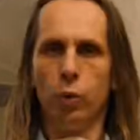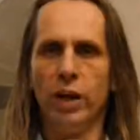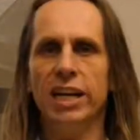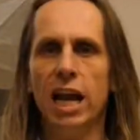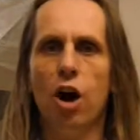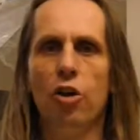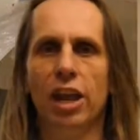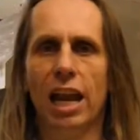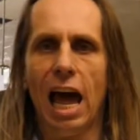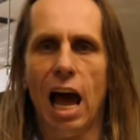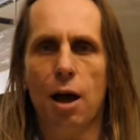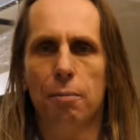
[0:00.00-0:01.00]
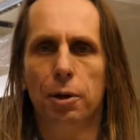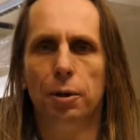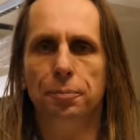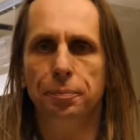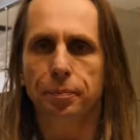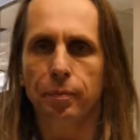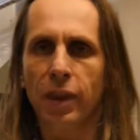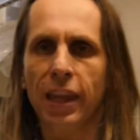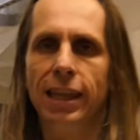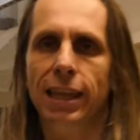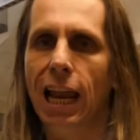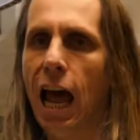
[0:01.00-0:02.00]
We are now in the lab.
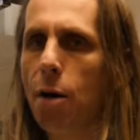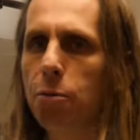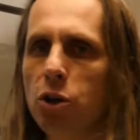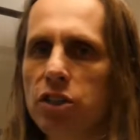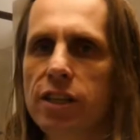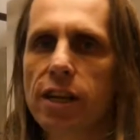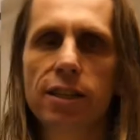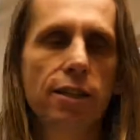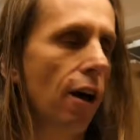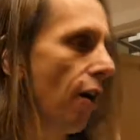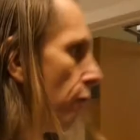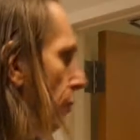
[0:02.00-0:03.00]
The lab consists of